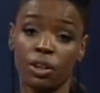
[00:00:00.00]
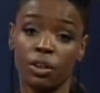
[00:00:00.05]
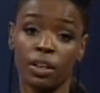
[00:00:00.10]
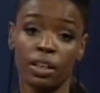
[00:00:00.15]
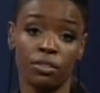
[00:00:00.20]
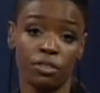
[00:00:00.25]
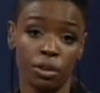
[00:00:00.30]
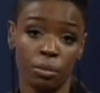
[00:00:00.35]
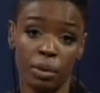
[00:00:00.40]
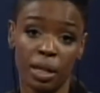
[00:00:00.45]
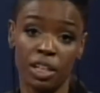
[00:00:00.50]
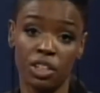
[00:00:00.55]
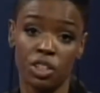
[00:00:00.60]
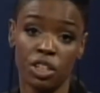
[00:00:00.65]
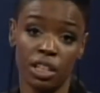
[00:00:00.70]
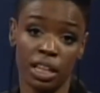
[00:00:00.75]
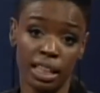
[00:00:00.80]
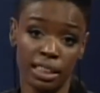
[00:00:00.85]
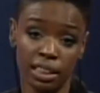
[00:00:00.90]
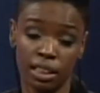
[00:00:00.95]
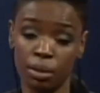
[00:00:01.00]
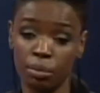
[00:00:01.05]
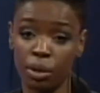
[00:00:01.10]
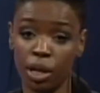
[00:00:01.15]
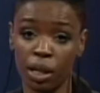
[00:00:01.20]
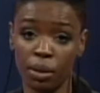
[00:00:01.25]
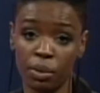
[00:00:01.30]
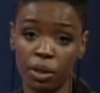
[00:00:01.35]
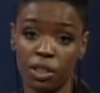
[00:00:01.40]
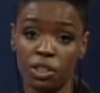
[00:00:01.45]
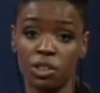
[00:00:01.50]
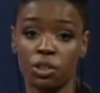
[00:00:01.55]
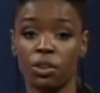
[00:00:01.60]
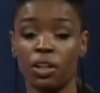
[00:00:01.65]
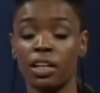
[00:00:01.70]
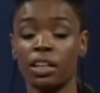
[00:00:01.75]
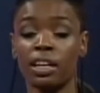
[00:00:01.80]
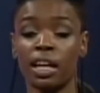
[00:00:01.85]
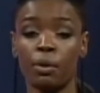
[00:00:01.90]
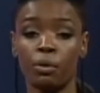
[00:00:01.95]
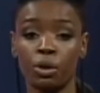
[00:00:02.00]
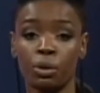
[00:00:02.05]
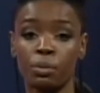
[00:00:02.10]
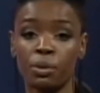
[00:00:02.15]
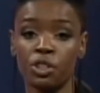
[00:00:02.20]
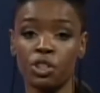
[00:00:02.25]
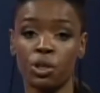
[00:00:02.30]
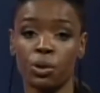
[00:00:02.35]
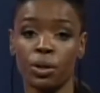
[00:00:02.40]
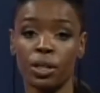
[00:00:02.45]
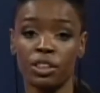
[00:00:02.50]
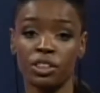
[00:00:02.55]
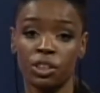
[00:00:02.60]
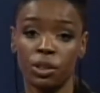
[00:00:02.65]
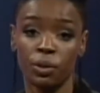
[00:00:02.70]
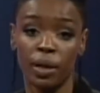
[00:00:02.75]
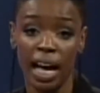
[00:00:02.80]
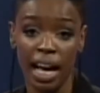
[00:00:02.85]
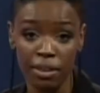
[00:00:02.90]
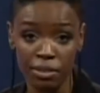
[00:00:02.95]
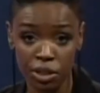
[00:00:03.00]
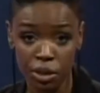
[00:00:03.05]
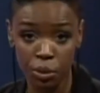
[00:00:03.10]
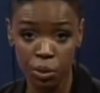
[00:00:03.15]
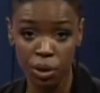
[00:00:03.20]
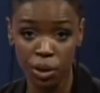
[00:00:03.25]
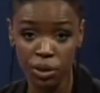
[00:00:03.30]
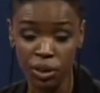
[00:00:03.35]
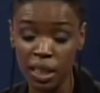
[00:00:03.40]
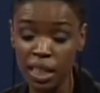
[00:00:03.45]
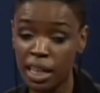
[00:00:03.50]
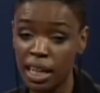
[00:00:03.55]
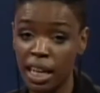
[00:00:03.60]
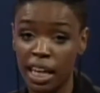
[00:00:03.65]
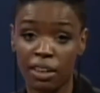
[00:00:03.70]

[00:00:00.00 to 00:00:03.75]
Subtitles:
her information is at the bottom of the screen, and I will be showing it to you afterwards.